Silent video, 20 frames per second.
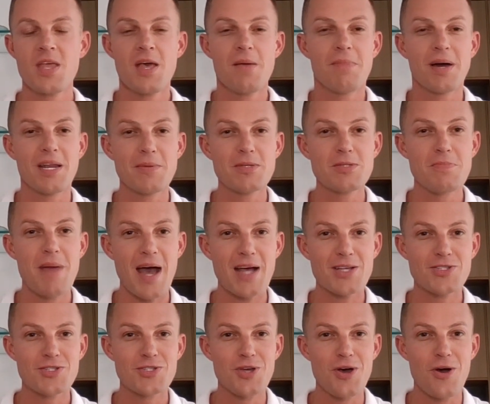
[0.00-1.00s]
My name is
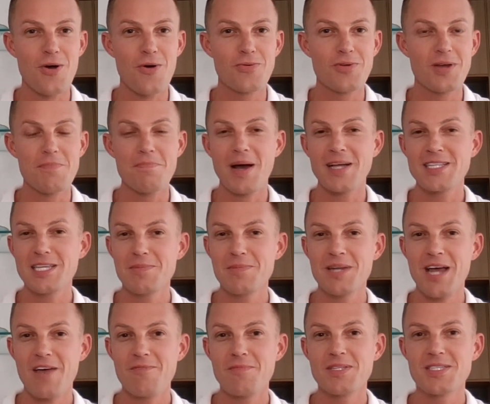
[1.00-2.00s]
Matt Stone. My team
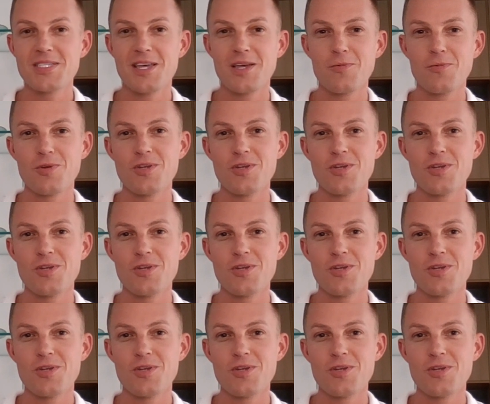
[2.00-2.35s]
and I have been selling